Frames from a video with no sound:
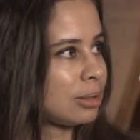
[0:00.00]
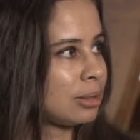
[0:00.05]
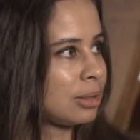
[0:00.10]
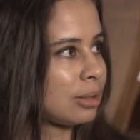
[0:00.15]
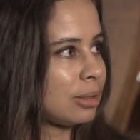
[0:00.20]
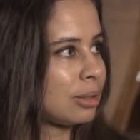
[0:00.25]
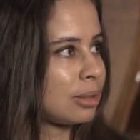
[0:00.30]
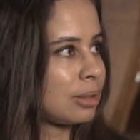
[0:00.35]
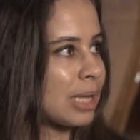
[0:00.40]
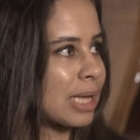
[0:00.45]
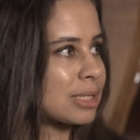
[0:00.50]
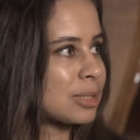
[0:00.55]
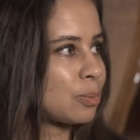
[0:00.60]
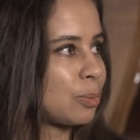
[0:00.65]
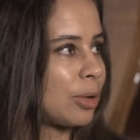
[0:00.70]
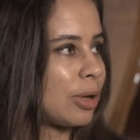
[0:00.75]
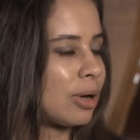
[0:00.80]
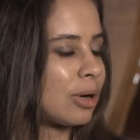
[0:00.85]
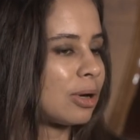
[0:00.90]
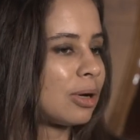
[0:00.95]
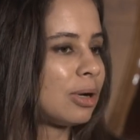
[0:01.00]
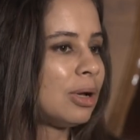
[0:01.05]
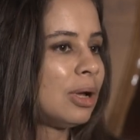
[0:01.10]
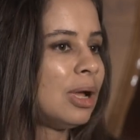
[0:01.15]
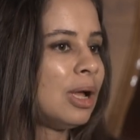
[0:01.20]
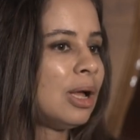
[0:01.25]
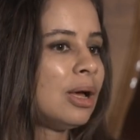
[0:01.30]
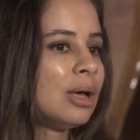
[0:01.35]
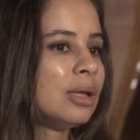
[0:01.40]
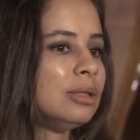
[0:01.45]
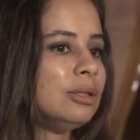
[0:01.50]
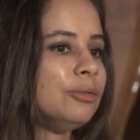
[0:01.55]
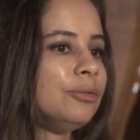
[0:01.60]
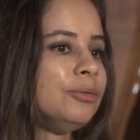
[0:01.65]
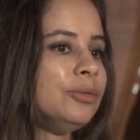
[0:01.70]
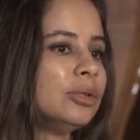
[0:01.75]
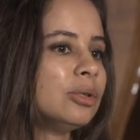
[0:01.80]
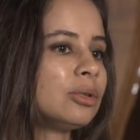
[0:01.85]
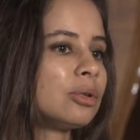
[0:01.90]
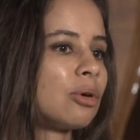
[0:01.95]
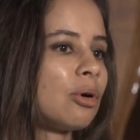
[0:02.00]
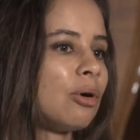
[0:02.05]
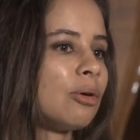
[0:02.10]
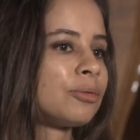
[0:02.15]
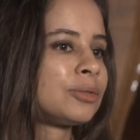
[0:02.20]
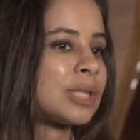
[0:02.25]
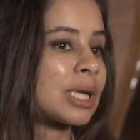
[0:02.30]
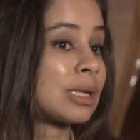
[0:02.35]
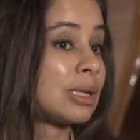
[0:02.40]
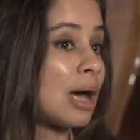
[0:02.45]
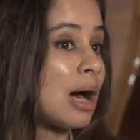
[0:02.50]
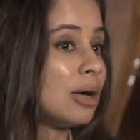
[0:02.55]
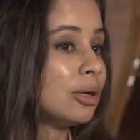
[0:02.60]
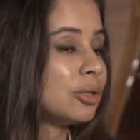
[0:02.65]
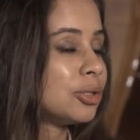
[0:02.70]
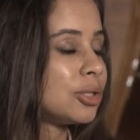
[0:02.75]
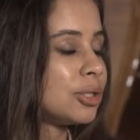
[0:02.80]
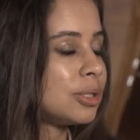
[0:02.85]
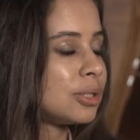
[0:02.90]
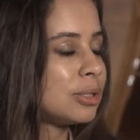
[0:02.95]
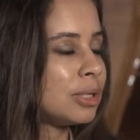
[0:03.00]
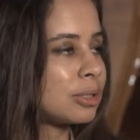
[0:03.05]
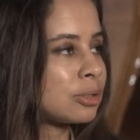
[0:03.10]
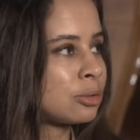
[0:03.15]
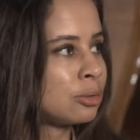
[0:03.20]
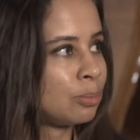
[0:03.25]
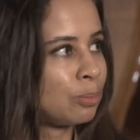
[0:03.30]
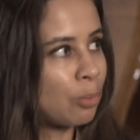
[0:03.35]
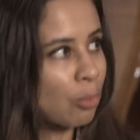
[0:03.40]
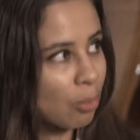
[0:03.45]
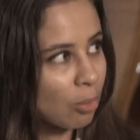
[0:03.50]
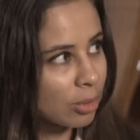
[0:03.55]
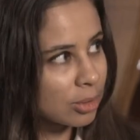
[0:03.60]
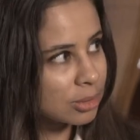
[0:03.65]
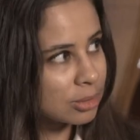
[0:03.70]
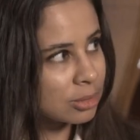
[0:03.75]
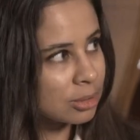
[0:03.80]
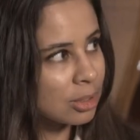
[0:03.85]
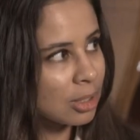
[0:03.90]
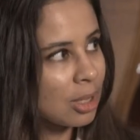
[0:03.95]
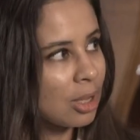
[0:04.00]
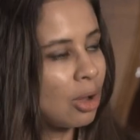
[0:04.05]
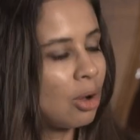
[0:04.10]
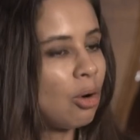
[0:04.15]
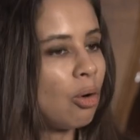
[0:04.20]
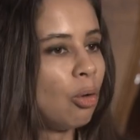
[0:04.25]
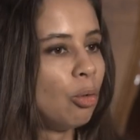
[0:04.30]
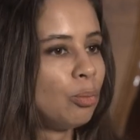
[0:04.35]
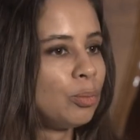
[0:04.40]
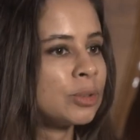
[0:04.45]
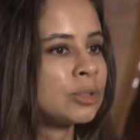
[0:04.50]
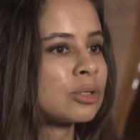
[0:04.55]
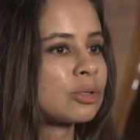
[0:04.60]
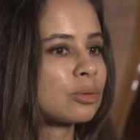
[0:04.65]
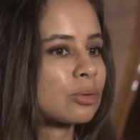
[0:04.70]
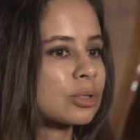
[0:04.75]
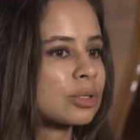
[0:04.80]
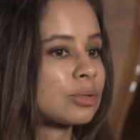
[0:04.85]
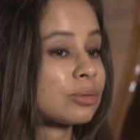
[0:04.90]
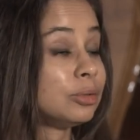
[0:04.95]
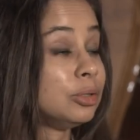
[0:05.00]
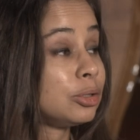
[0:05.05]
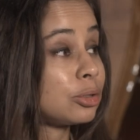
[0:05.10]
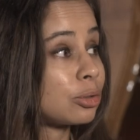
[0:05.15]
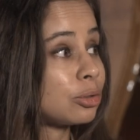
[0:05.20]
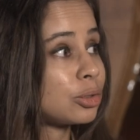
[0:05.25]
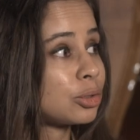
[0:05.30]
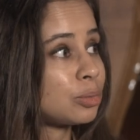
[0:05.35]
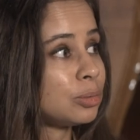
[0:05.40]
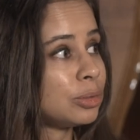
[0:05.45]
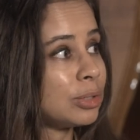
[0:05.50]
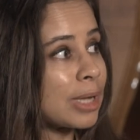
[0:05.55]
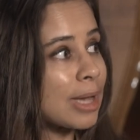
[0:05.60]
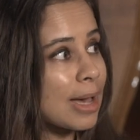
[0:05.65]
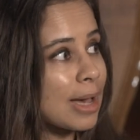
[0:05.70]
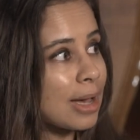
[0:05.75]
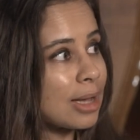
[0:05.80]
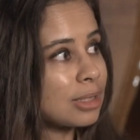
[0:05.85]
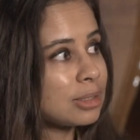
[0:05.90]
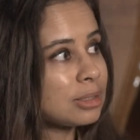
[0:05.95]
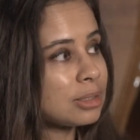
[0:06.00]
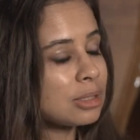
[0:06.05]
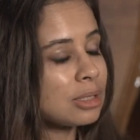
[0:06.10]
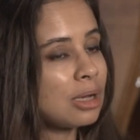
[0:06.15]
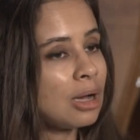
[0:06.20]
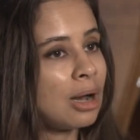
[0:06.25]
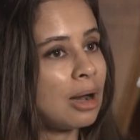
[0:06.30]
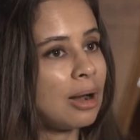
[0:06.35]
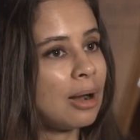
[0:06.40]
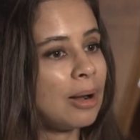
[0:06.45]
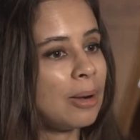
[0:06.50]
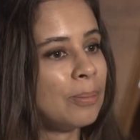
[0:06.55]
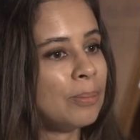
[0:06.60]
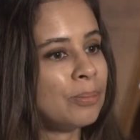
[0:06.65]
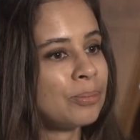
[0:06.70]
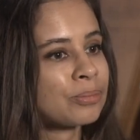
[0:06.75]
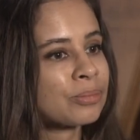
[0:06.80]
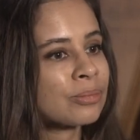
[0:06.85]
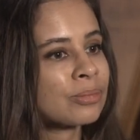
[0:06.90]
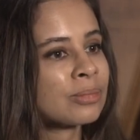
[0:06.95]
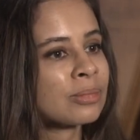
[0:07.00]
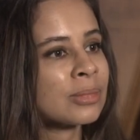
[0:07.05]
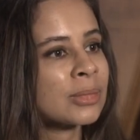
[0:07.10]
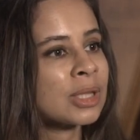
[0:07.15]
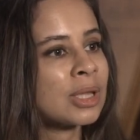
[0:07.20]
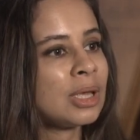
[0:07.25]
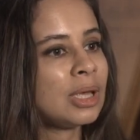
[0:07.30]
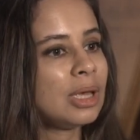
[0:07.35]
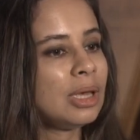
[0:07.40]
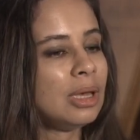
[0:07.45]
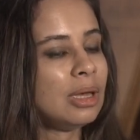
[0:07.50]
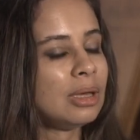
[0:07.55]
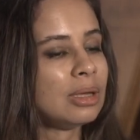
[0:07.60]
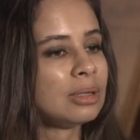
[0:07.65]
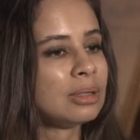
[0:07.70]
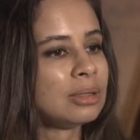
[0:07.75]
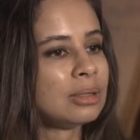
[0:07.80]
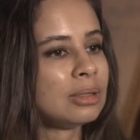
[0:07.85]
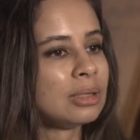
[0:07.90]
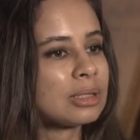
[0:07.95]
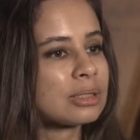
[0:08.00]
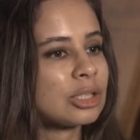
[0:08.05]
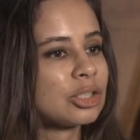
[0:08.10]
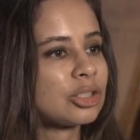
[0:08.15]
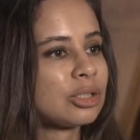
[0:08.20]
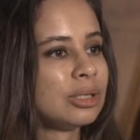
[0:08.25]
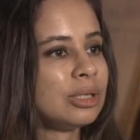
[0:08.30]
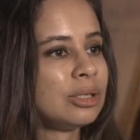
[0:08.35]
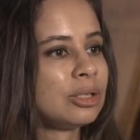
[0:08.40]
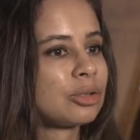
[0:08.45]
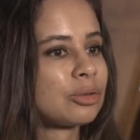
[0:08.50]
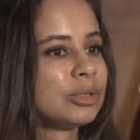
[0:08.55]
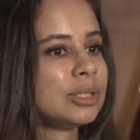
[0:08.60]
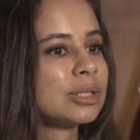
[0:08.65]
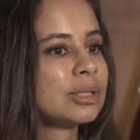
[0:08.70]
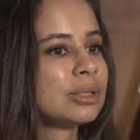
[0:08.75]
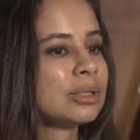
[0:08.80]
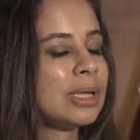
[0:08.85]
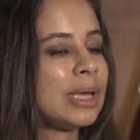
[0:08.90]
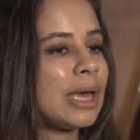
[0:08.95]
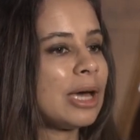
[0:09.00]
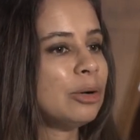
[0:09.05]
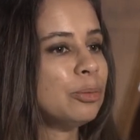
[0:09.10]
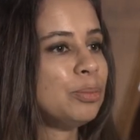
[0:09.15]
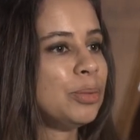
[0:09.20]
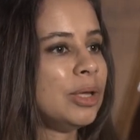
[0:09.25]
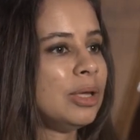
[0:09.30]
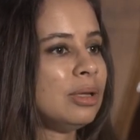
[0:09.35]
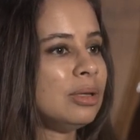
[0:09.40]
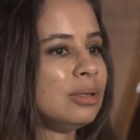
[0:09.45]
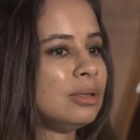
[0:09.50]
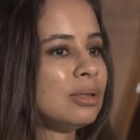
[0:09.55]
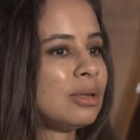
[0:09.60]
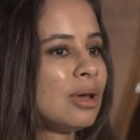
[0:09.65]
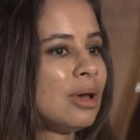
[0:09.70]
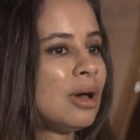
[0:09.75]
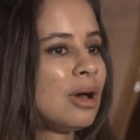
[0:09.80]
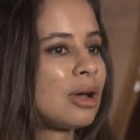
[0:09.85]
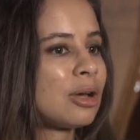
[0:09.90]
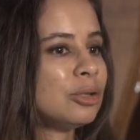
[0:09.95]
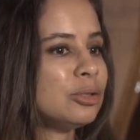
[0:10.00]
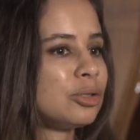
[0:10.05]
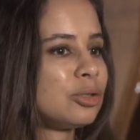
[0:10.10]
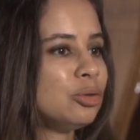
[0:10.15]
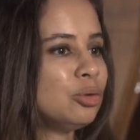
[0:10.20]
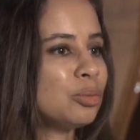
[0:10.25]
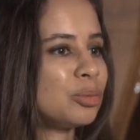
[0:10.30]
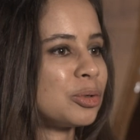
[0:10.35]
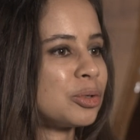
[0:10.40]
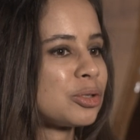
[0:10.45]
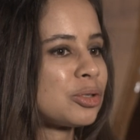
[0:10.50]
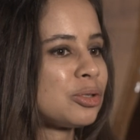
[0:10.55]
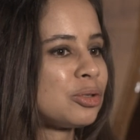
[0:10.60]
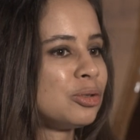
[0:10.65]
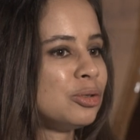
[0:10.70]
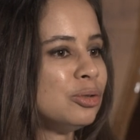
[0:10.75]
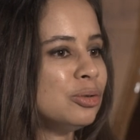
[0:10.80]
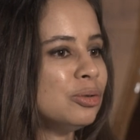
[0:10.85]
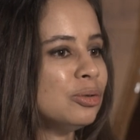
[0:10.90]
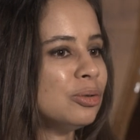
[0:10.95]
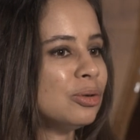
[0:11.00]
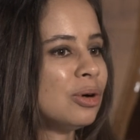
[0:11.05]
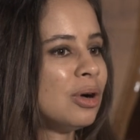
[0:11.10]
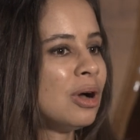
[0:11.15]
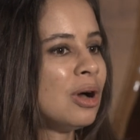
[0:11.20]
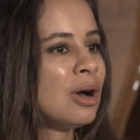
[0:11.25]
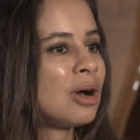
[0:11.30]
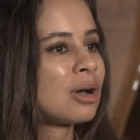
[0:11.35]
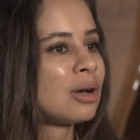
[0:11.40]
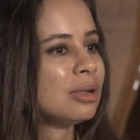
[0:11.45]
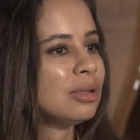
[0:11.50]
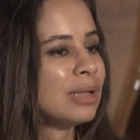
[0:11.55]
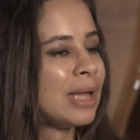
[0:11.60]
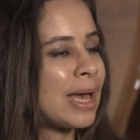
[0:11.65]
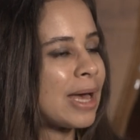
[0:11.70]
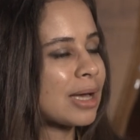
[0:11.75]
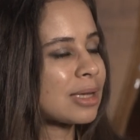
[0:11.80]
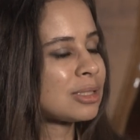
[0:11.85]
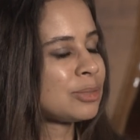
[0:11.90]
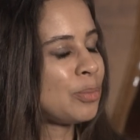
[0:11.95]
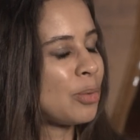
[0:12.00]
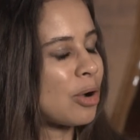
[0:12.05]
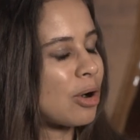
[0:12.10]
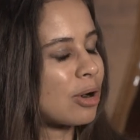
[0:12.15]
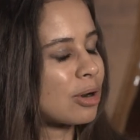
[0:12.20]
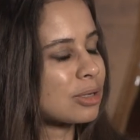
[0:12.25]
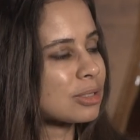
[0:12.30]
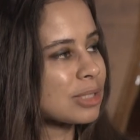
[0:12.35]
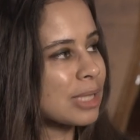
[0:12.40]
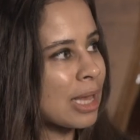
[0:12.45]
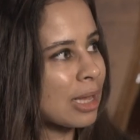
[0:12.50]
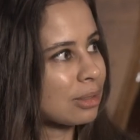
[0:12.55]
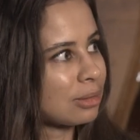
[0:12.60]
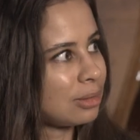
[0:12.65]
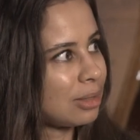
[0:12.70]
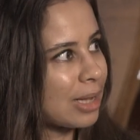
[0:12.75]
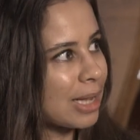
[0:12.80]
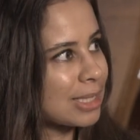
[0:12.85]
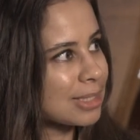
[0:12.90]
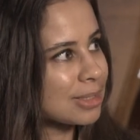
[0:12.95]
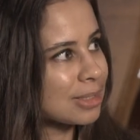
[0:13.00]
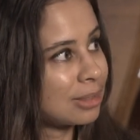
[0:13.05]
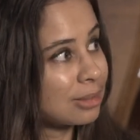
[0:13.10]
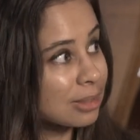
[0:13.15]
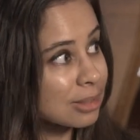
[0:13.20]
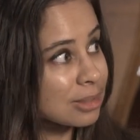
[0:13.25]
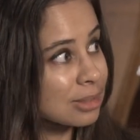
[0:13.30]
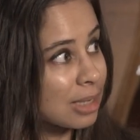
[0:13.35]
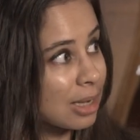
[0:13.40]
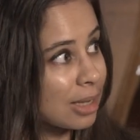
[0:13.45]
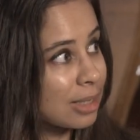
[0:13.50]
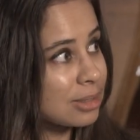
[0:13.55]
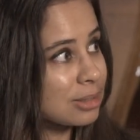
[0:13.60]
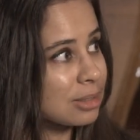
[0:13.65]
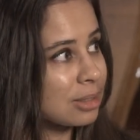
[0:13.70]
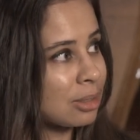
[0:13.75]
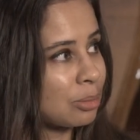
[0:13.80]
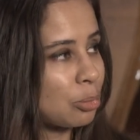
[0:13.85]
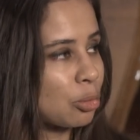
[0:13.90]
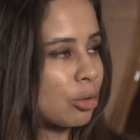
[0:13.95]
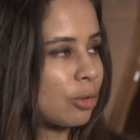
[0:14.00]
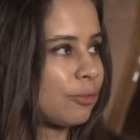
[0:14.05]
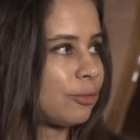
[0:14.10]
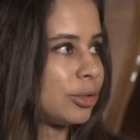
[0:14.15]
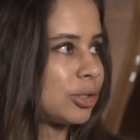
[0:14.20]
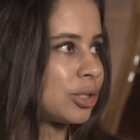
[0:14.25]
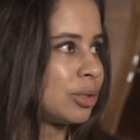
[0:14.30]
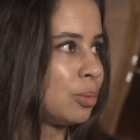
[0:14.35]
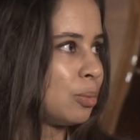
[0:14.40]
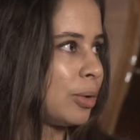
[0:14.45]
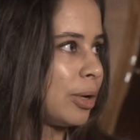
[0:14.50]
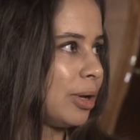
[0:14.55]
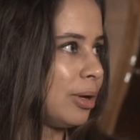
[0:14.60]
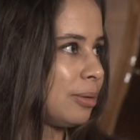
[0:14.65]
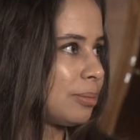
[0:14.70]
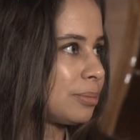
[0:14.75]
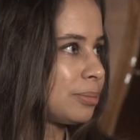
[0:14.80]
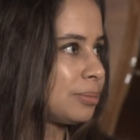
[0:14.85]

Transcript: And I think that's where the field of technologies that support open source research will mm-hmm. head um, in essentially increasingly helping consumers to collect, parse, analyze, synthesize in a more efficient way.